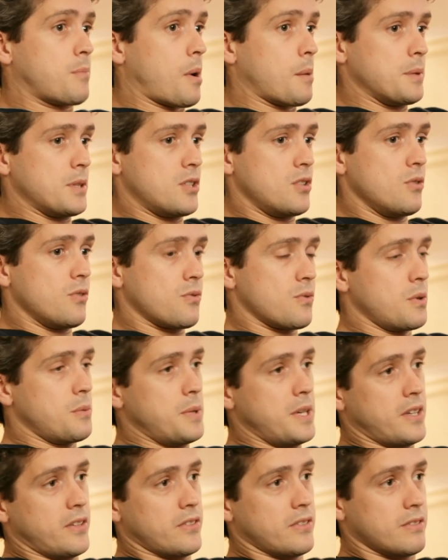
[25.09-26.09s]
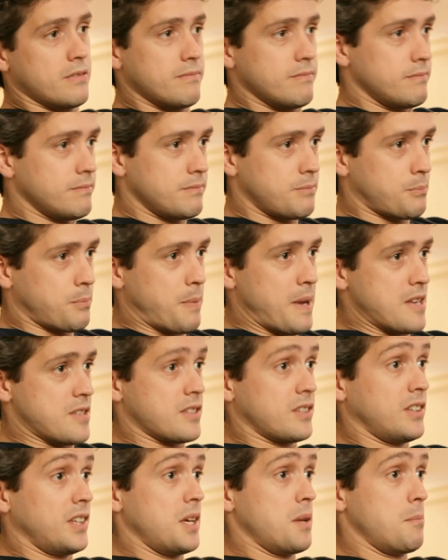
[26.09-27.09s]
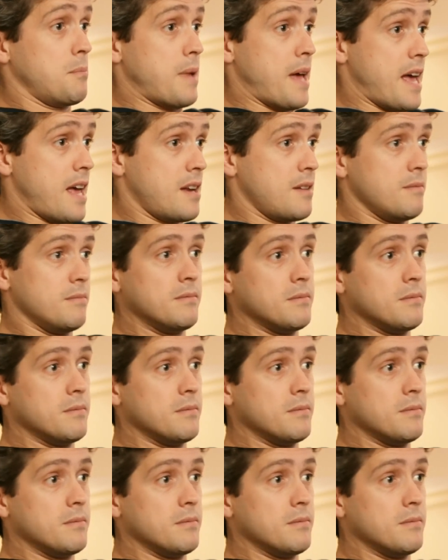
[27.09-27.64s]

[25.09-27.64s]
probably 2-3 weeks basically in bed,